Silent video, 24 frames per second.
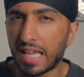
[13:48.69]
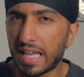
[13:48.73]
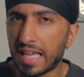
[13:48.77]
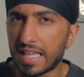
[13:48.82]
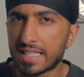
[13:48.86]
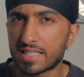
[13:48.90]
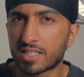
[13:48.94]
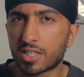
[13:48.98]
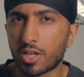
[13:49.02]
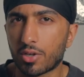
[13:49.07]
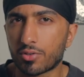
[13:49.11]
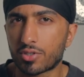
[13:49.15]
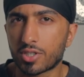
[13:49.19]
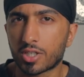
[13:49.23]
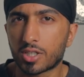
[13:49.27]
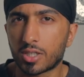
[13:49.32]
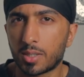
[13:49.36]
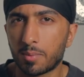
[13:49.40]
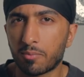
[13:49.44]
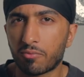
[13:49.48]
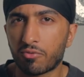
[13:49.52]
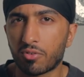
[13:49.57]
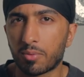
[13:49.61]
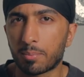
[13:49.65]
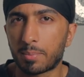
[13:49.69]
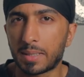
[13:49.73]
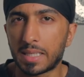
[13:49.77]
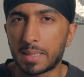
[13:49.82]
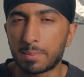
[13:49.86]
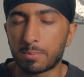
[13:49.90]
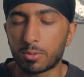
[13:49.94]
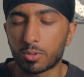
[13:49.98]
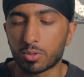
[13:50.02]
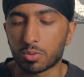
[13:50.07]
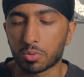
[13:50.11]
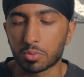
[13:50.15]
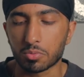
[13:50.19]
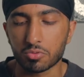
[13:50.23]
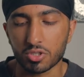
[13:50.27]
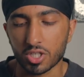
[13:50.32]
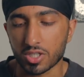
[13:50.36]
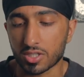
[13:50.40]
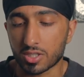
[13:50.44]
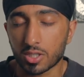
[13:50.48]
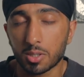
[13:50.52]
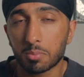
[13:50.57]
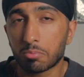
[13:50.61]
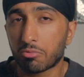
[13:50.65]
is going to come from people
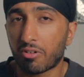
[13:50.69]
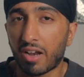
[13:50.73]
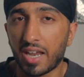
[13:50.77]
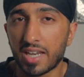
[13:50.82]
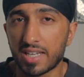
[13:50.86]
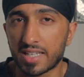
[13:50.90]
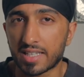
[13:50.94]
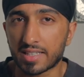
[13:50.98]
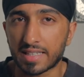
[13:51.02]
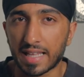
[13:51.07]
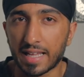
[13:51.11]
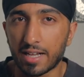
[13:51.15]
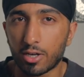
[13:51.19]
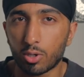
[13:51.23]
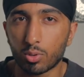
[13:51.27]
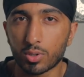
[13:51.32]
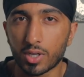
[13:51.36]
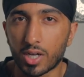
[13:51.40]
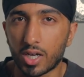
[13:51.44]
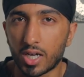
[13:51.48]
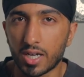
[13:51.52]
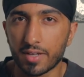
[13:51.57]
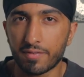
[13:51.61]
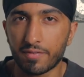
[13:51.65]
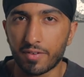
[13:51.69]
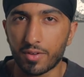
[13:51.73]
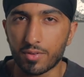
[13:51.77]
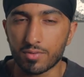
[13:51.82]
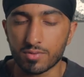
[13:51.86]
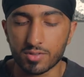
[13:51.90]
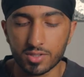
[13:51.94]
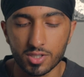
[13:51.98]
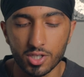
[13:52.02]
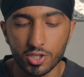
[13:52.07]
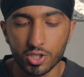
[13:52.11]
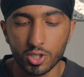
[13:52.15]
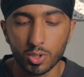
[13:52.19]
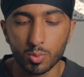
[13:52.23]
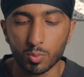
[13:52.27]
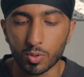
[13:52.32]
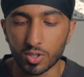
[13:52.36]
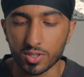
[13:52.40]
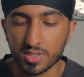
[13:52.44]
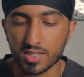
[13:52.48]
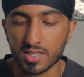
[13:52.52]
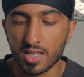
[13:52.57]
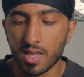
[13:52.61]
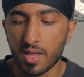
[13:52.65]
just upgrading their older iPhones to new
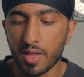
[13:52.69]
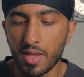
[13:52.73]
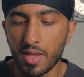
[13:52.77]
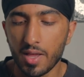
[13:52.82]
ones